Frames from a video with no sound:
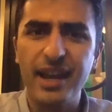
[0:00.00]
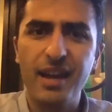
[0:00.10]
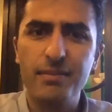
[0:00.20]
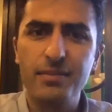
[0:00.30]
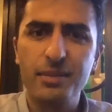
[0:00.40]

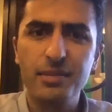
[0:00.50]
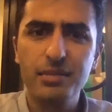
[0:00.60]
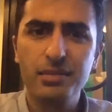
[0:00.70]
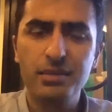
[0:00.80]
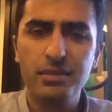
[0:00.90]
app
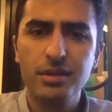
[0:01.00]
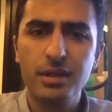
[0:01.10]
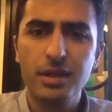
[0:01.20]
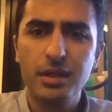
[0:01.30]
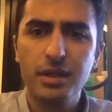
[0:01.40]
to
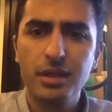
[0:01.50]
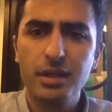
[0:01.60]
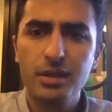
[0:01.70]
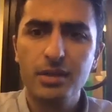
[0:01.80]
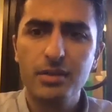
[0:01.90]

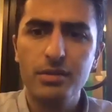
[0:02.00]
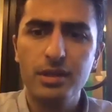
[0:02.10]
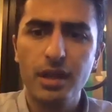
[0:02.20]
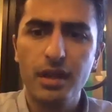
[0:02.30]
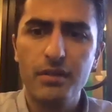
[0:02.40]
do
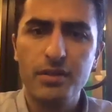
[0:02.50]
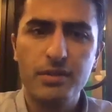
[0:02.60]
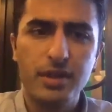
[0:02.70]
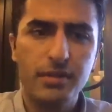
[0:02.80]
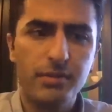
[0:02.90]
the live
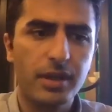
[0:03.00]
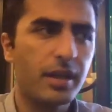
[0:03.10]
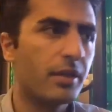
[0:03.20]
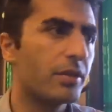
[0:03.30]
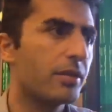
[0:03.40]
stream right
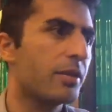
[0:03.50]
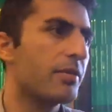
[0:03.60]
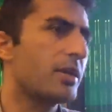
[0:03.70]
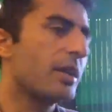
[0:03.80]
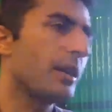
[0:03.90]
now? You're
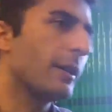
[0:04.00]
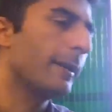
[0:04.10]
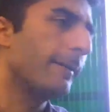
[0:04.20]
using